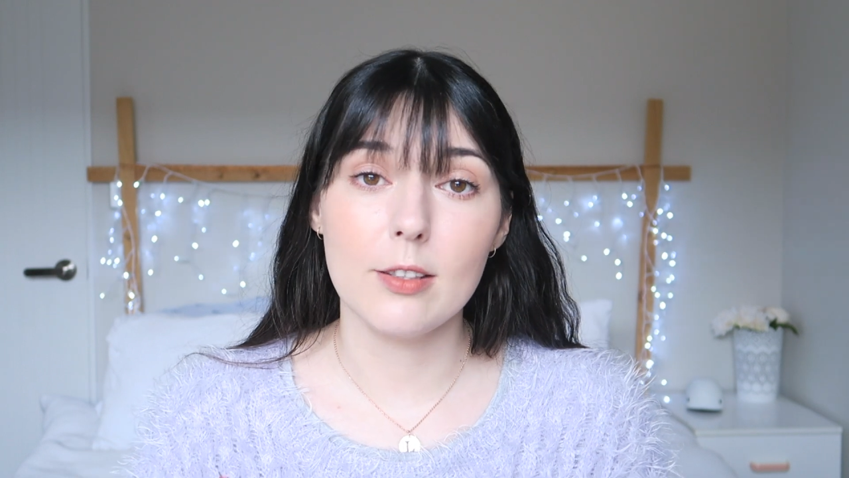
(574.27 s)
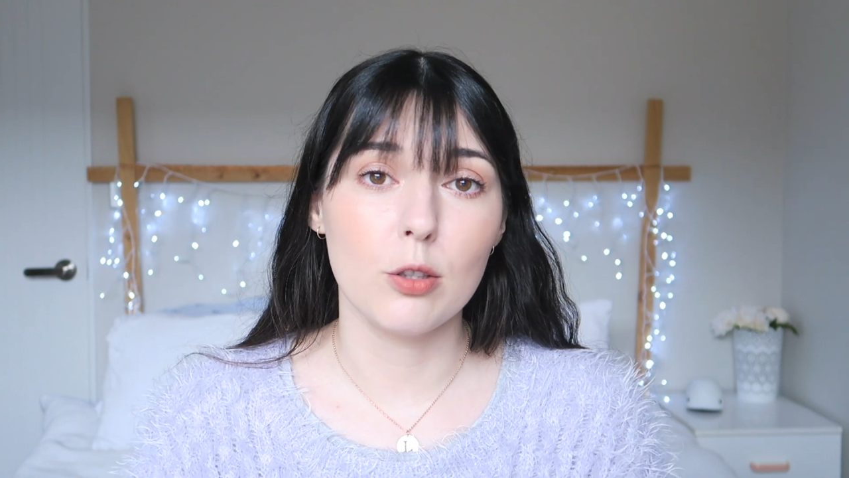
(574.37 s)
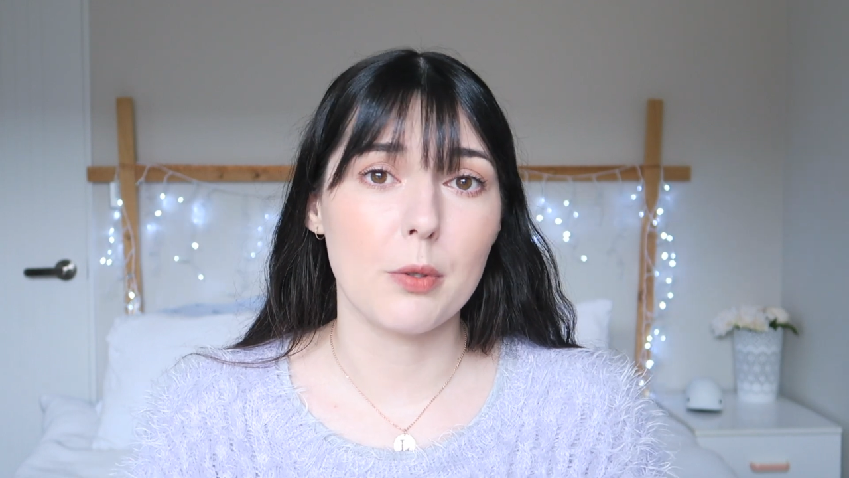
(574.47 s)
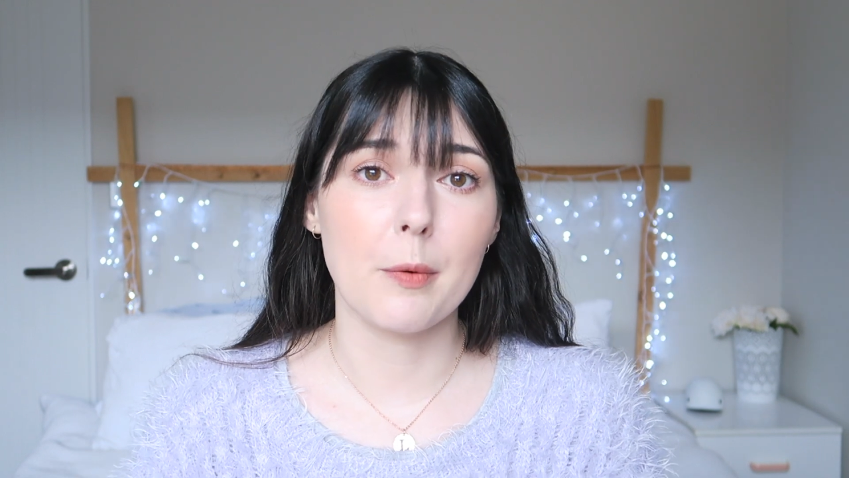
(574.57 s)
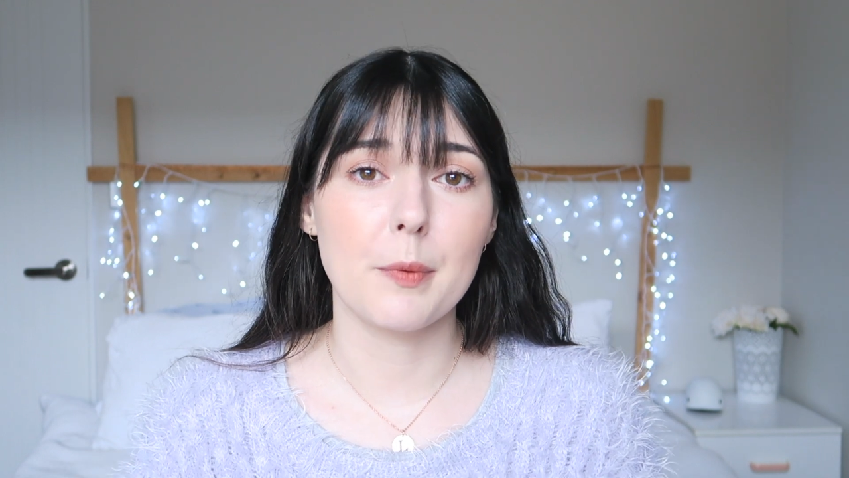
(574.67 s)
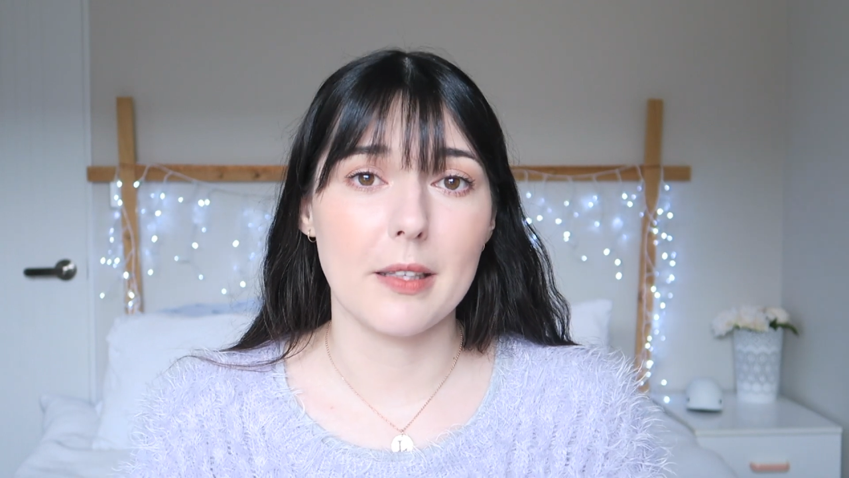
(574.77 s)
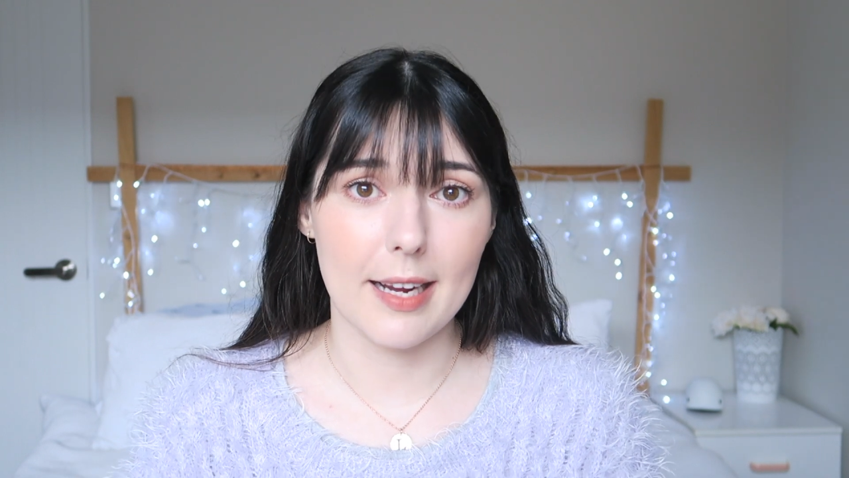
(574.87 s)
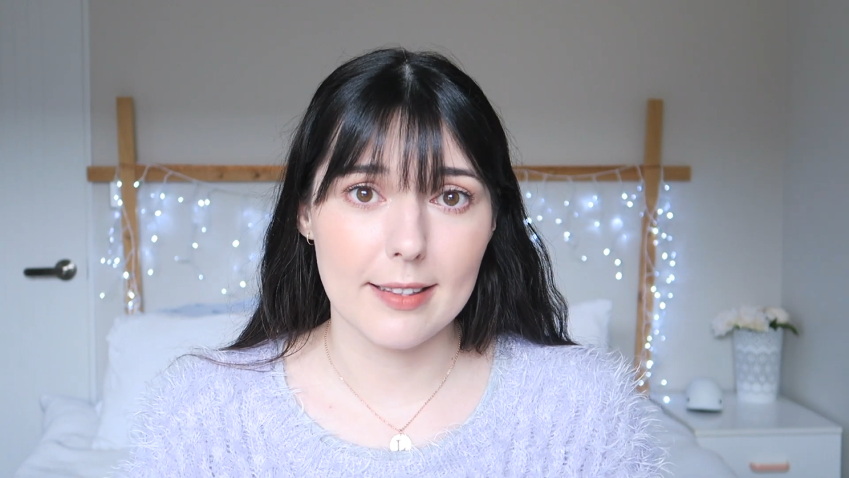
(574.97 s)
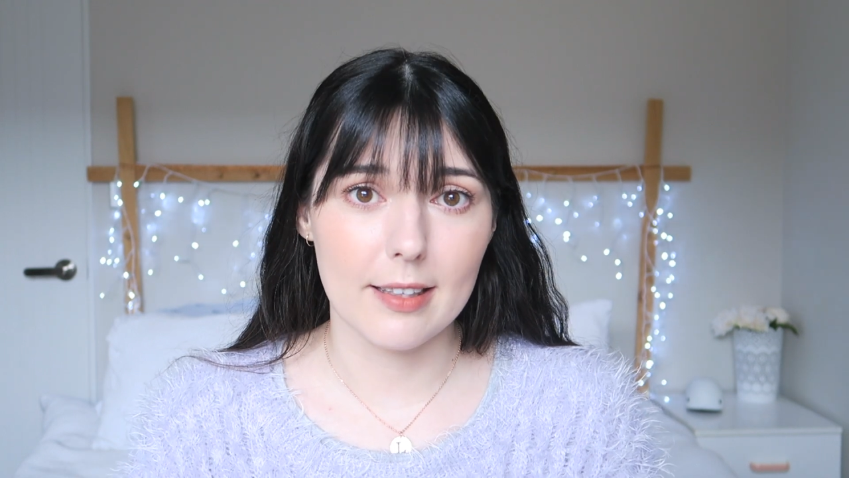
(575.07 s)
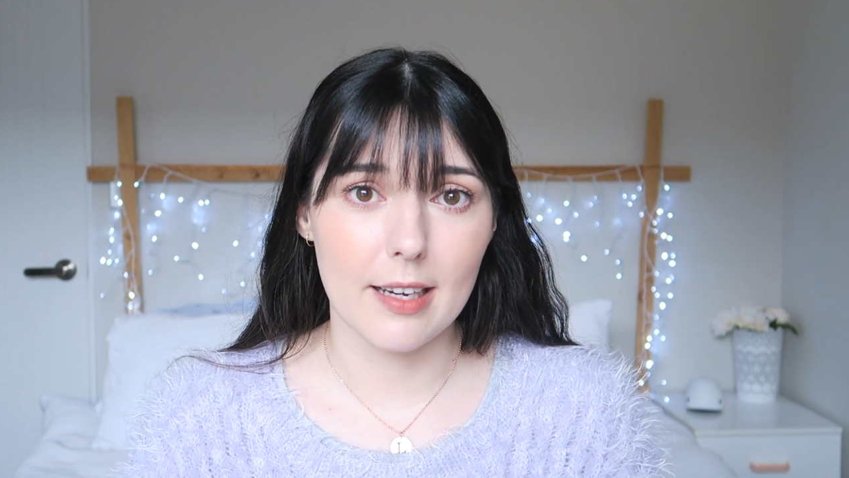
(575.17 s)
you'll probably
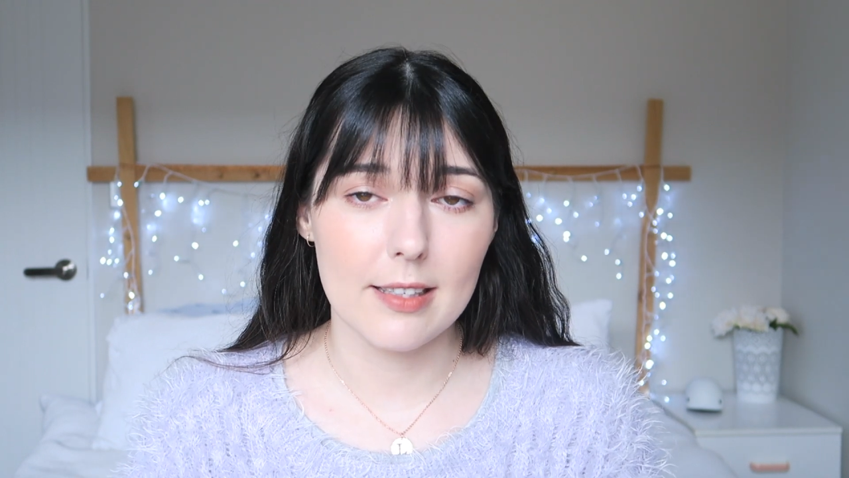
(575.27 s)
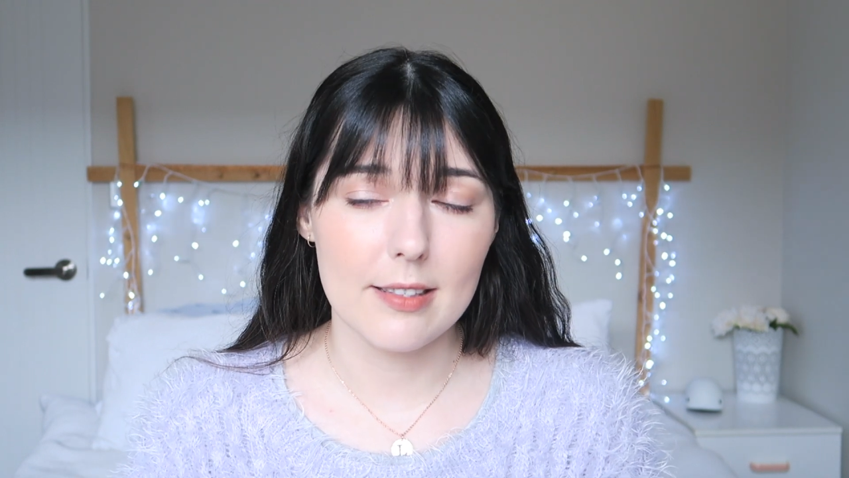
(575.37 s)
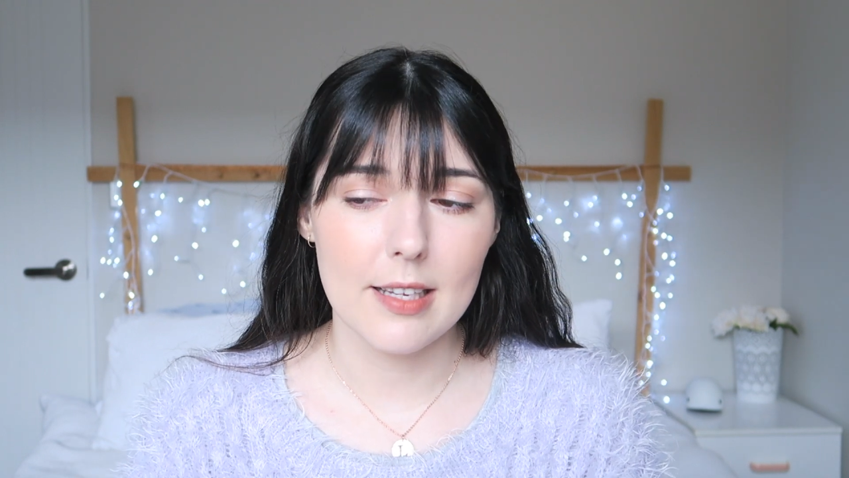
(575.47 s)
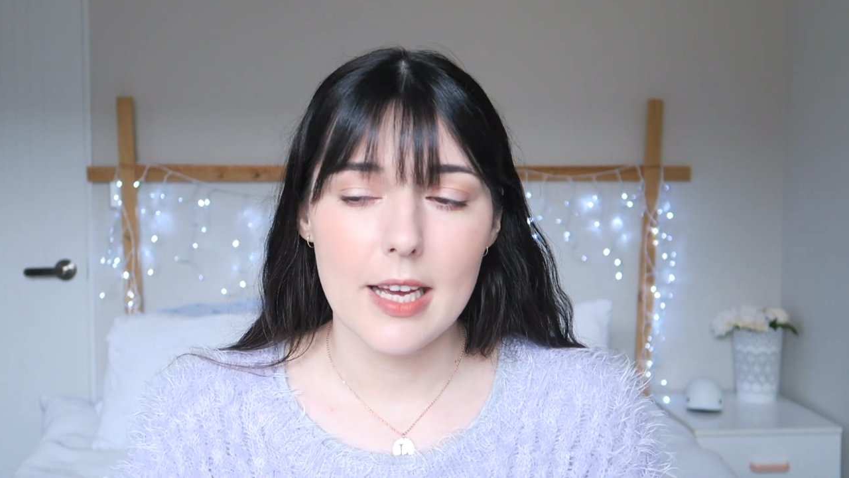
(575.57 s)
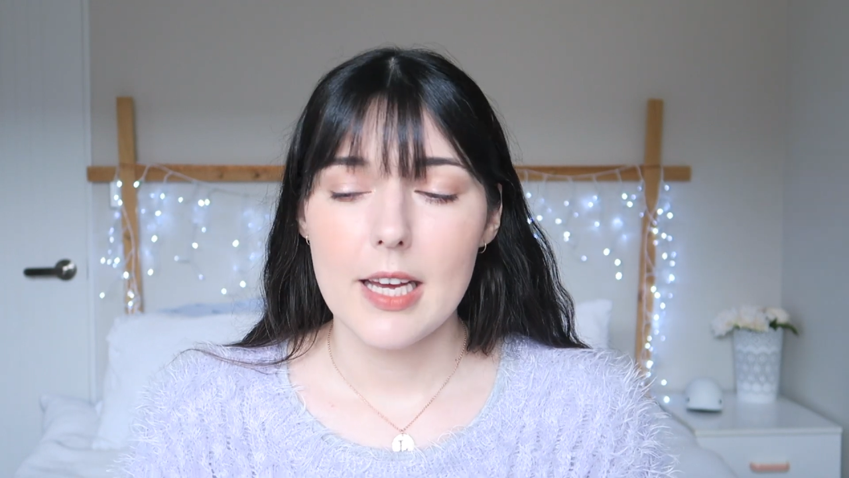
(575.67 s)
like the colors.